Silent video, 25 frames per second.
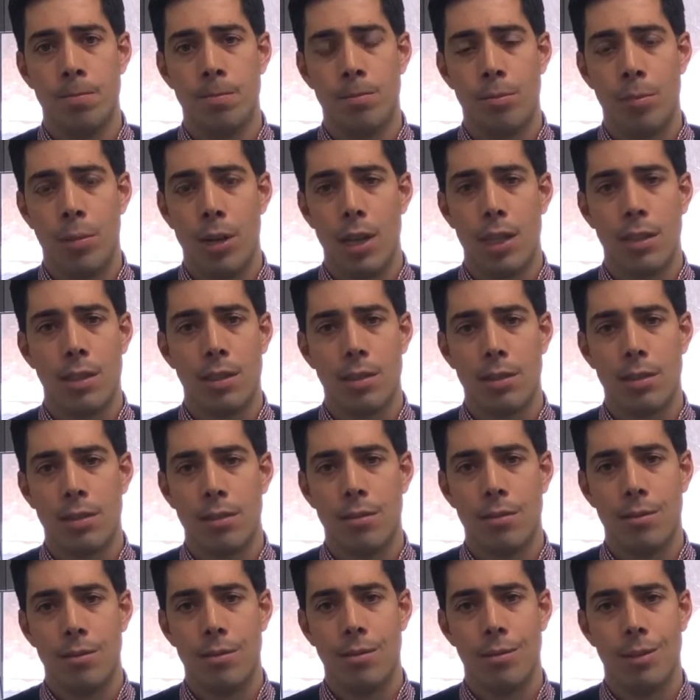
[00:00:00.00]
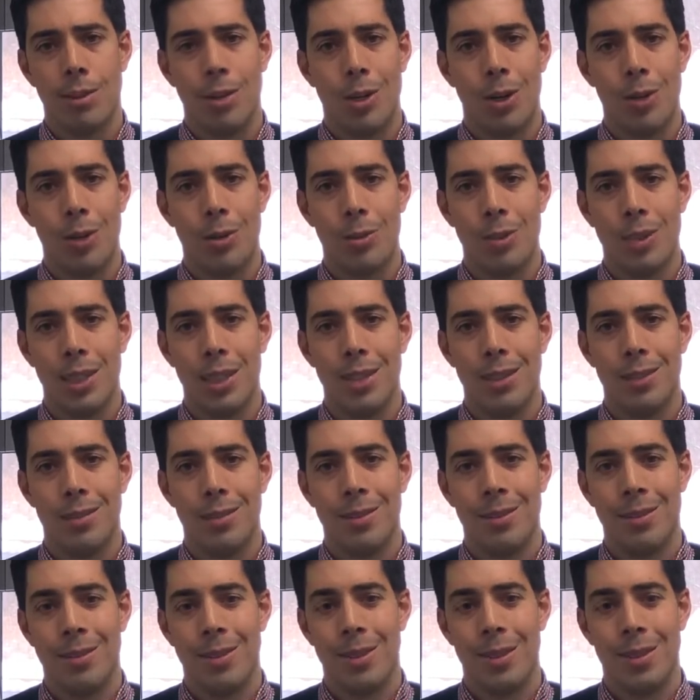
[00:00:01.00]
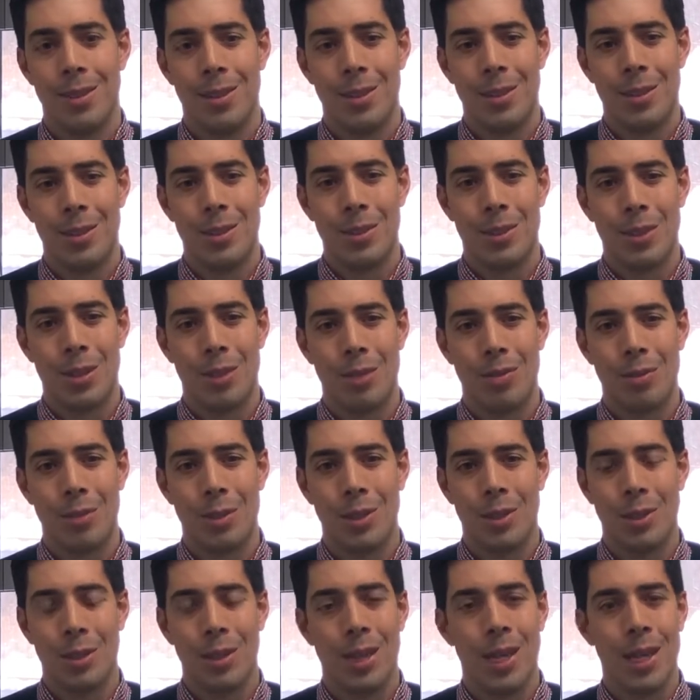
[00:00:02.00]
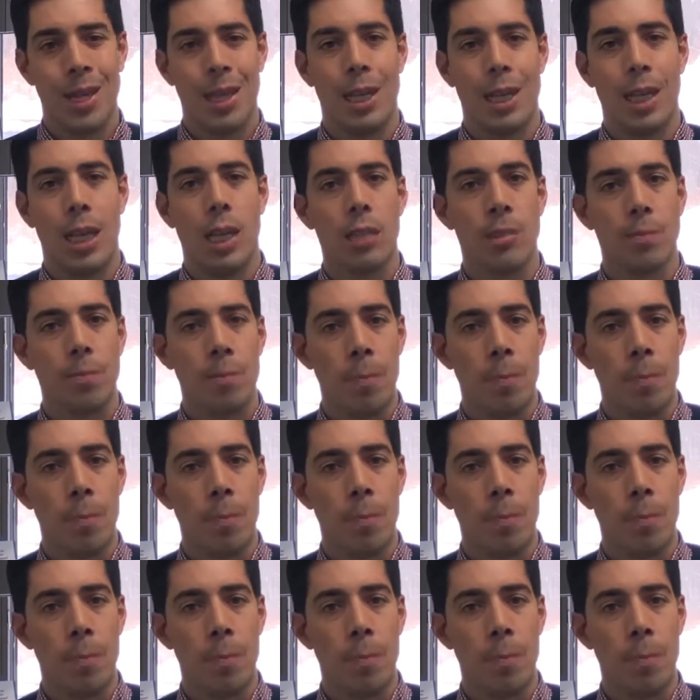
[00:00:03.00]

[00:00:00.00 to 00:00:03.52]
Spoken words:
breast, colon, cervical, and lung.